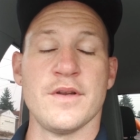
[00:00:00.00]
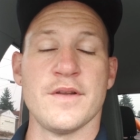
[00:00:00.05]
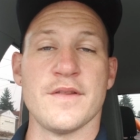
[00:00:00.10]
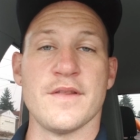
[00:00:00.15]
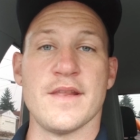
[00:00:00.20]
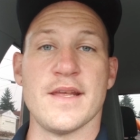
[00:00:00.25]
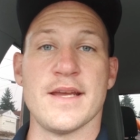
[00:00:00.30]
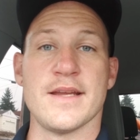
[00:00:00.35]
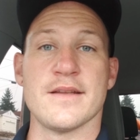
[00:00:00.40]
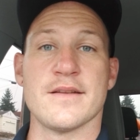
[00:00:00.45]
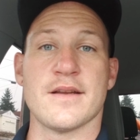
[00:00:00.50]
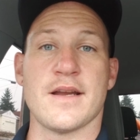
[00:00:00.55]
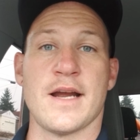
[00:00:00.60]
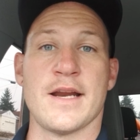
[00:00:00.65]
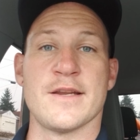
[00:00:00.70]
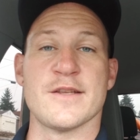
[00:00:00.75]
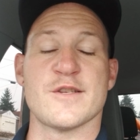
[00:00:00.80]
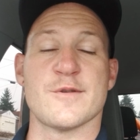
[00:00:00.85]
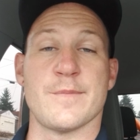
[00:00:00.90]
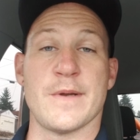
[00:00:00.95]
that
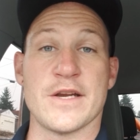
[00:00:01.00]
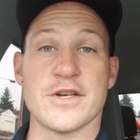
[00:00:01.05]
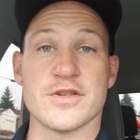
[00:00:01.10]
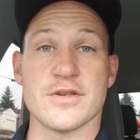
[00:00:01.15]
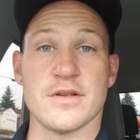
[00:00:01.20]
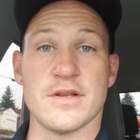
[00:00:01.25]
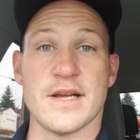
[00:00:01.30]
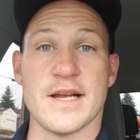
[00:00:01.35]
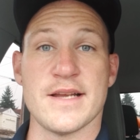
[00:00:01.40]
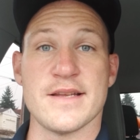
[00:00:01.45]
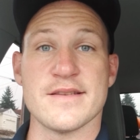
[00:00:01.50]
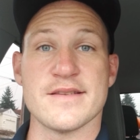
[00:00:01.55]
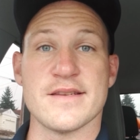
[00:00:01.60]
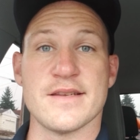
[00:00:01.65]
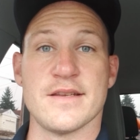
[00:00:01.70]
kind of specialize